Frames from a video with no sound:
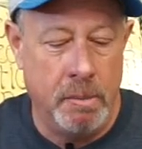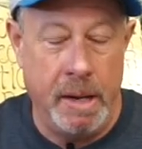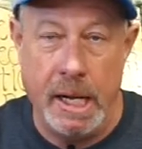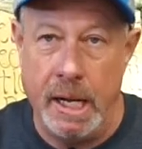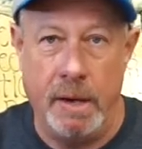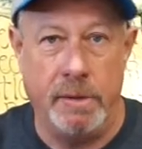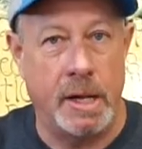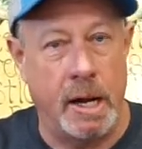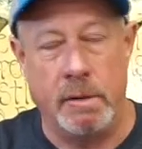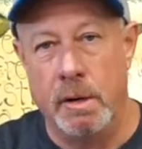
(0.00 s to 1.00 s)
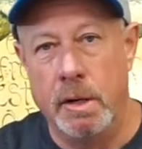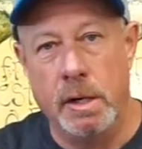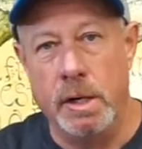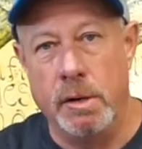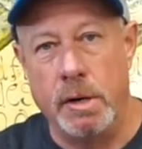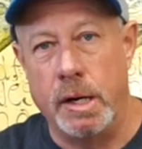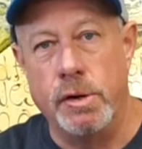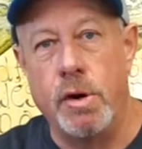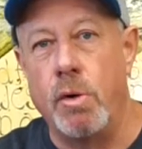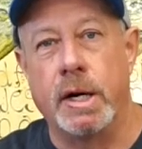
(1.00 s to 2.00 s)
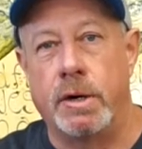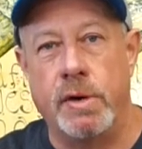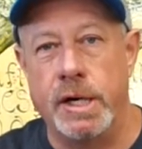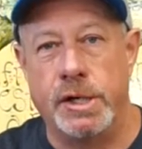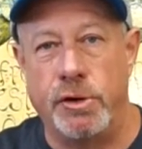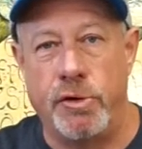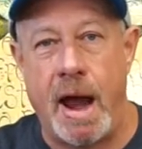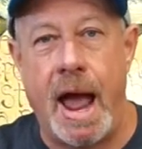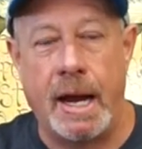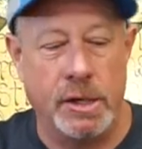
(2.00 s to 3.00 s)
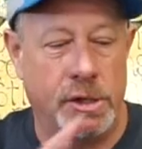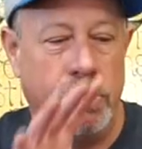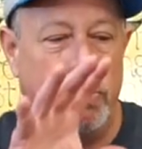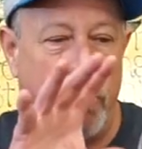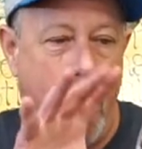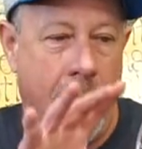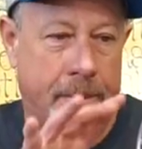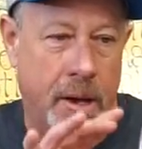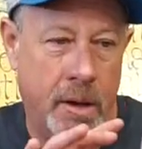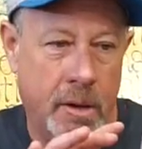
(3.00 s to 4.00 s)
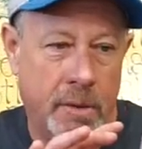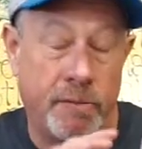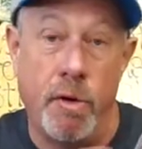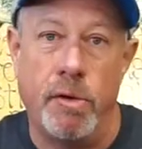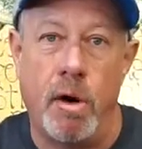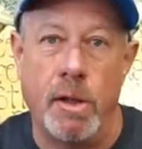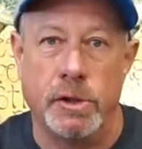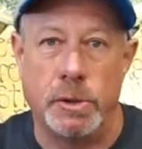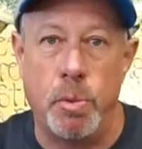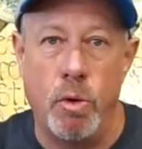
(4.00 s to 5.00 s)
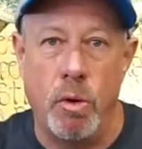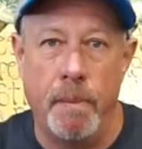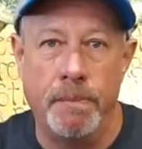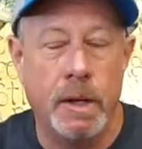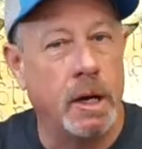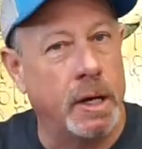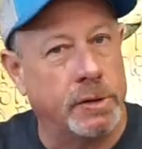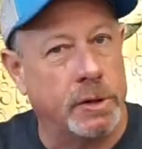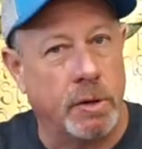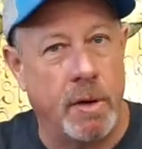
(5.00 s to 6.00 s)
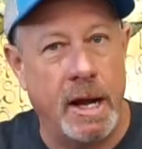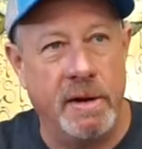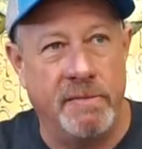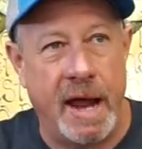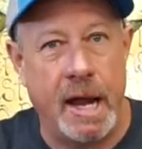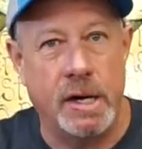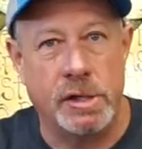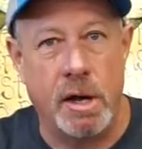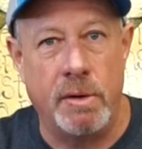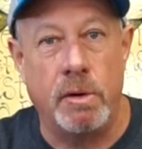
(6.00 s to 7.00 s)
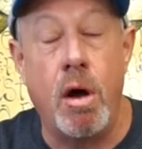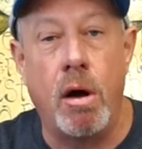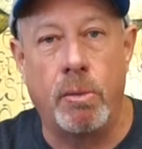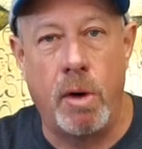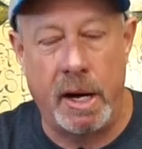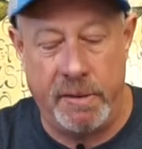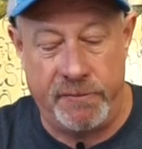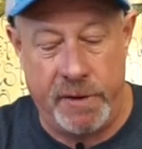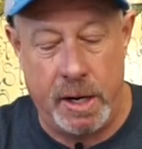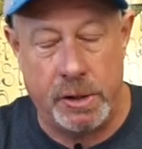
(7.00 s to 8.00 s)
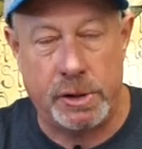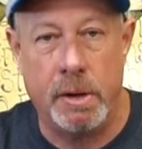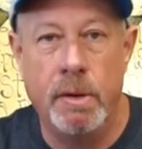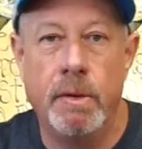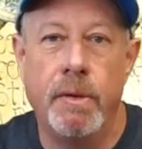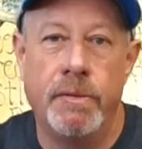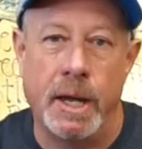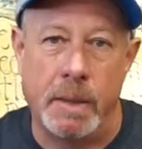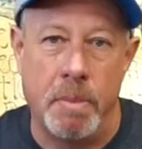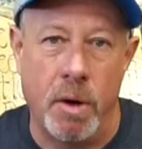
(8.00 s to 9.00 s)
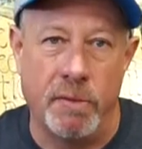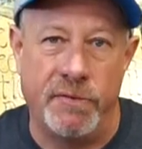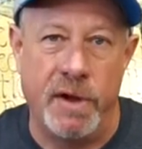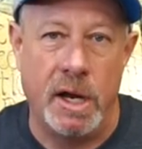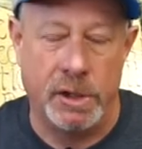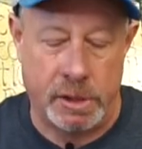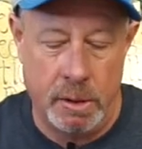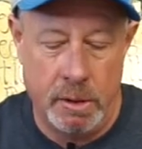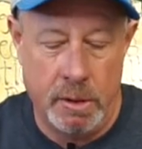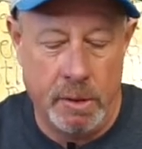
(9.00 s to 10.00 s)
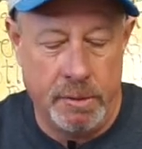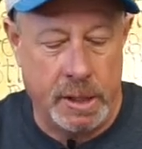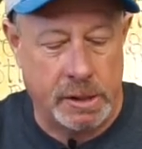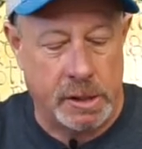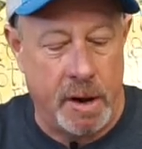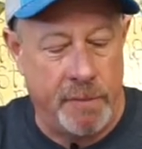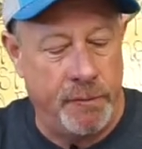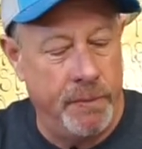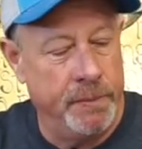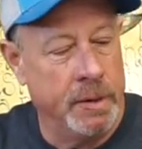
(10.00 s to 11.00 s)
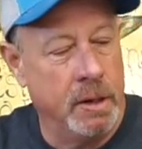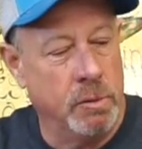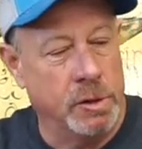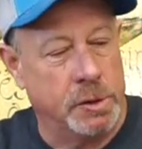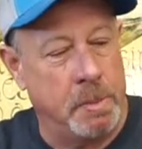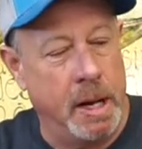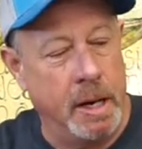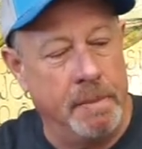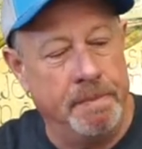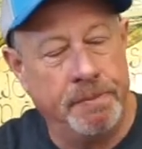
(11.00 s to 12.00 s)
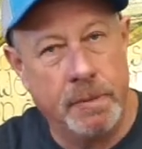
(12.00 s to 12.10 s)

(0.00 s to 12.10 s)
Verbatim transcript: meaning that you, you don't increase your drag as you drop further on the spool. It's a great advantage on long running fish. Think bonefish, think stuff with speed.